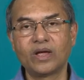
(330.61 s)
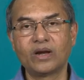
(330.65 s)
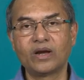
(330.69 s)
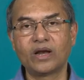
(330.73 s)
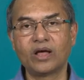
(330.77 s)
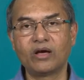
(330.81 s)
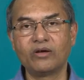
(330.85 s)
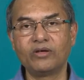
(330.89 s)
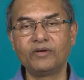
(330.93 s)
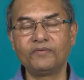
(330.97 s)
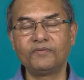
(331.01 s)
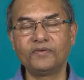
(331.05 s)

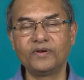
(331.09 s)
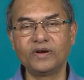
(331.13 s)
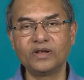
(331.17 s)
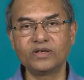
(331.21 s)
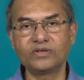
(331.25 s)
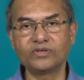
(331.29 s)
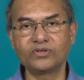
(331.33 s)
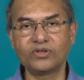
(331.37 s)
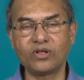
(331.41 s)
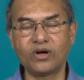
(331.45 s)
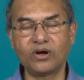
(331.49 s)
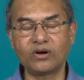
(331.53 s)
Now, if it
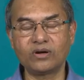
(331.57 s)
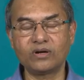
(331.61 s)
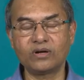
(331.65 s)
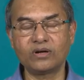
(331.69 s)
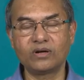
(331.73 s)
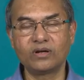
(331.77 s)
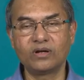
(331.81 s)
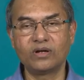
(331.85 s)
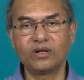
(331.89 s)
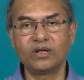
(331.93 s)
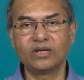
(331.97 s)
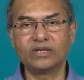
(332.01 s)
is not
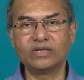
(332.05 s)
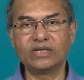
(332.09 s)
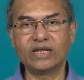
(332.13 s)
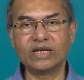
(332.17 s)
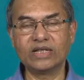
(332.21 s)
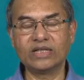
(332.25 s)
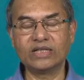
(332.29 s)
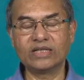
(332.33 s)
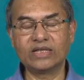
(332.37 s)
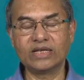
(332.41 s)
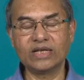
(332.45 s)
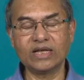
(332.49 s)

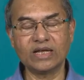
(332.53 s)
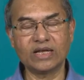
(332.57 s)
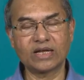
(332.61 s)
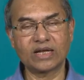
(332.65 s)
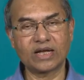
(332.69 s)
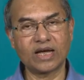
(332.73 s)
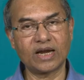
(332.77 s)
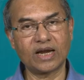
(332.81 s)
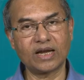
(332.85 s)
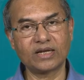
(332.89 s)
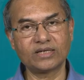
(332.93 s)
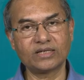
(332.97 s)
then the
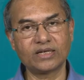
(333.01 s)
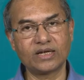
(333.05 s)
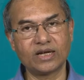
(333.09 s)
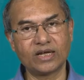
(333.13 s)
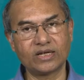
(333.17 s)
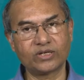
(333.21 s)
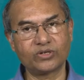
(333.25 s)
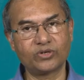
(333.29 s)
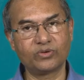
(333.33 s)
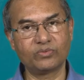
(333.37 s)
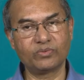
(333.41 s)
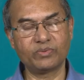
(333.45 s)
correction
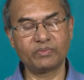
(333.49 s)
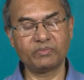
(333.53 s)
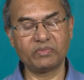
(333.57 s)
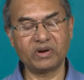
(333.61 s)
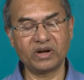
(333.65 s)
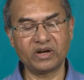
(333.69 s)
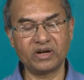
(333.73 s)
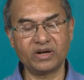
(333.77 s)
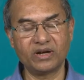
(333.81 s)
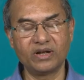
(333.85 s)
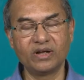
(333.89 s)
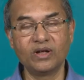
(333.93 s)
has to be
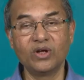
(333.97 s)
made